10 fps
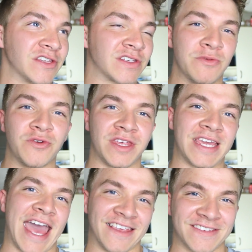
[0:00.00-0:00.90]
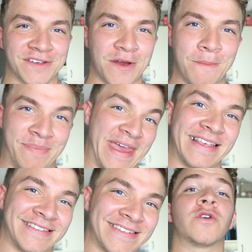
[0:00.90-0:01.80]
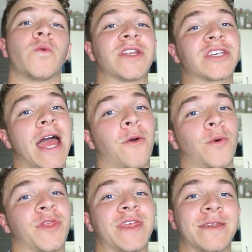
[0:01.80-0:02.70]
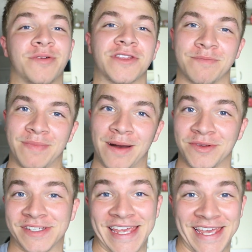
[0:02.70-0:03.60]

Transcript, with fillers: smoothie-esque base, to which I will then put the bubbles